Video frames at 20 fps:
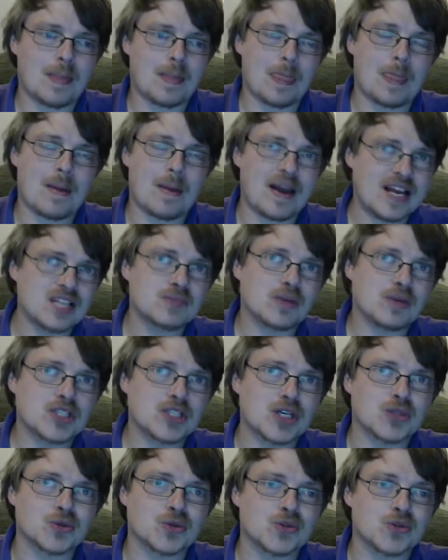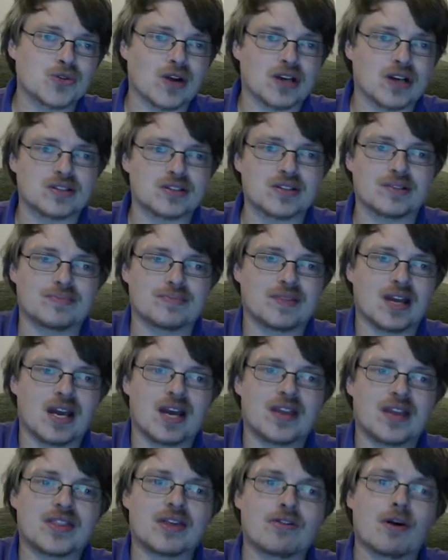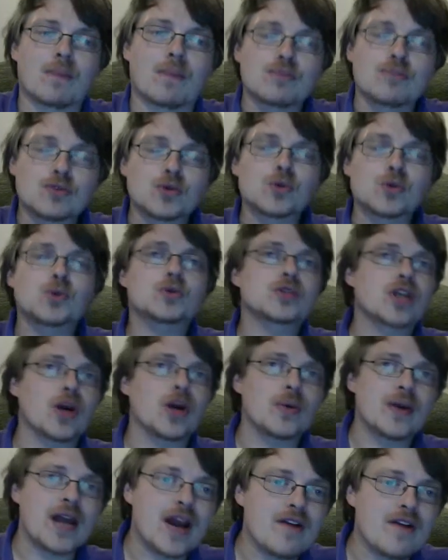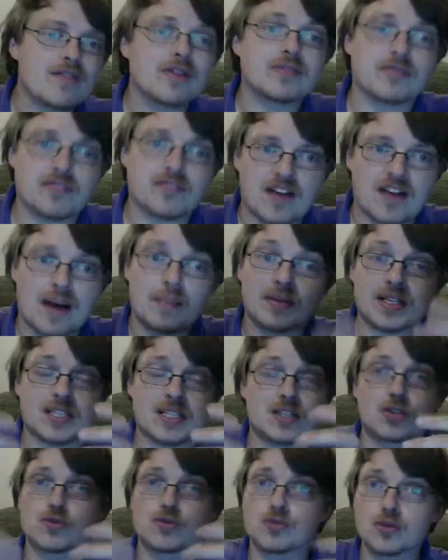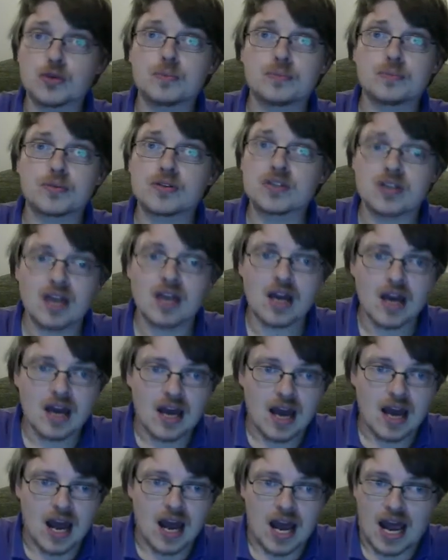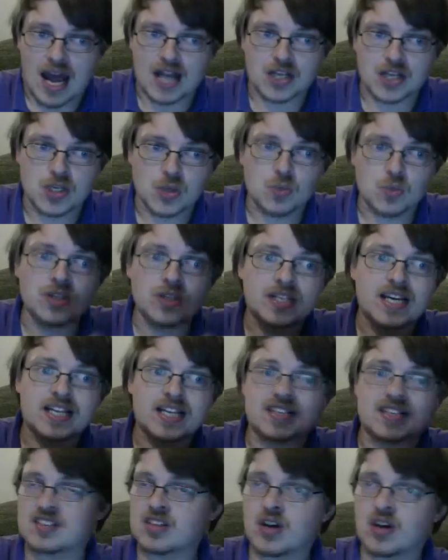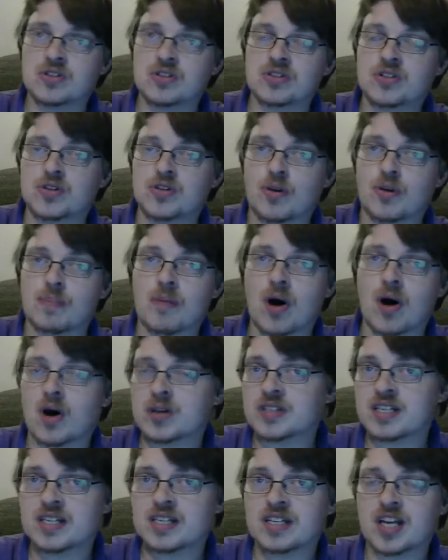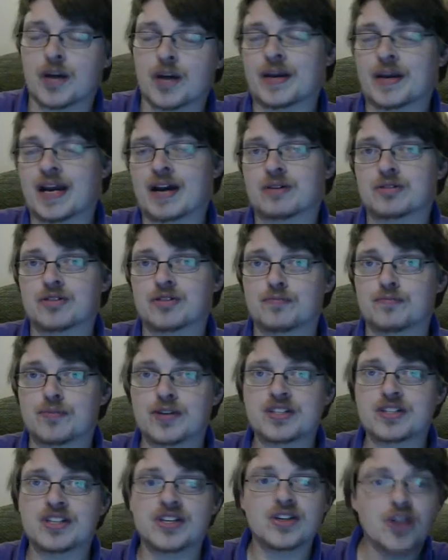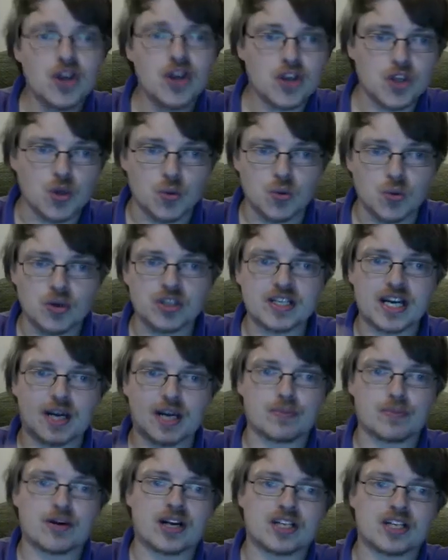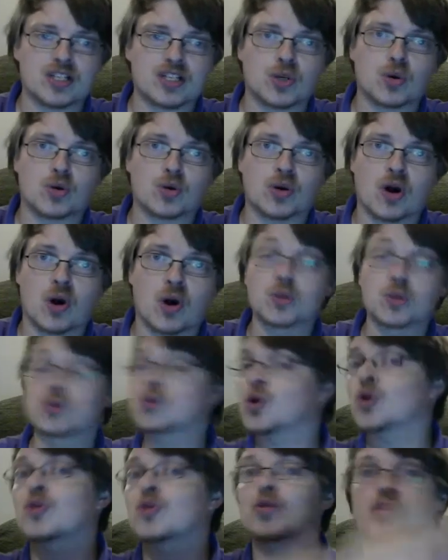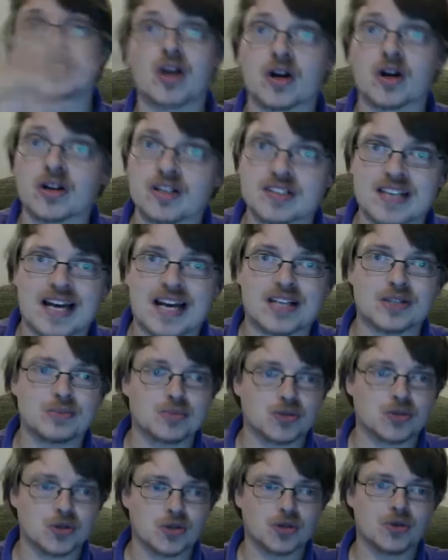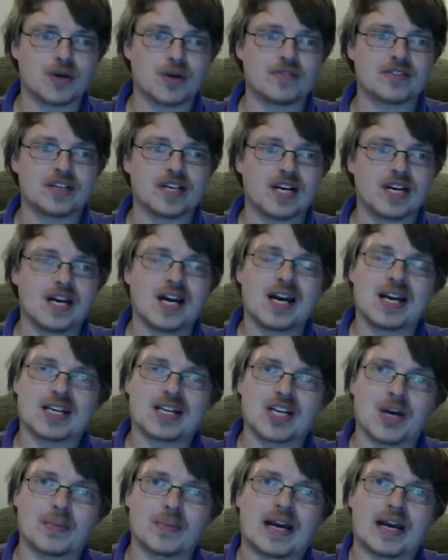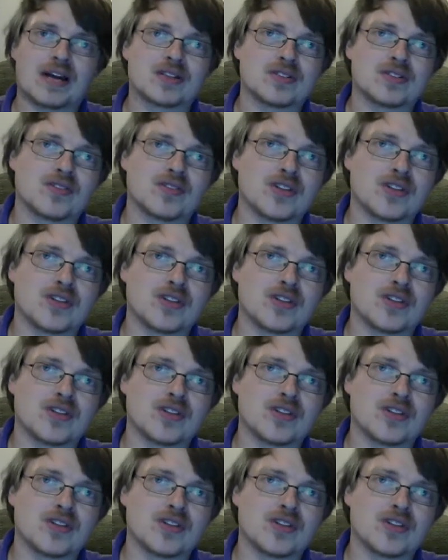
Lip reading: Here's my general thrust. There are broad, coherent family groups, and you wouldn't get a Sanderson or a Martin coming out of Britain. You wouldn't get a Pratchett or a Holdstock or a Douglas Adams or whoever coming out of the